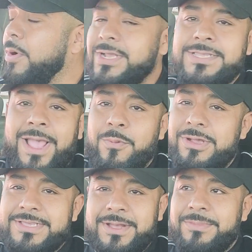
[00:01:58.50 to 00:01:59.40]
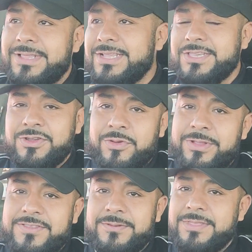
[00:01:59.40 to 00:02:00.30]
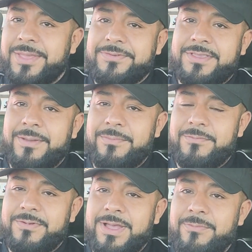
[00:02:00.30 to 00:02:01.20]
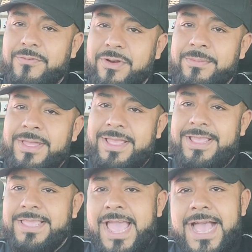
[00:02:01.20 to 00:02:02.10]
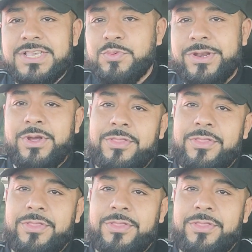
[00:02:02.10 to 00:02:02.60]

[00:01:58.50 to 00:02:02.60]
does that wisdom and discernment sometimes come from? Yes, we know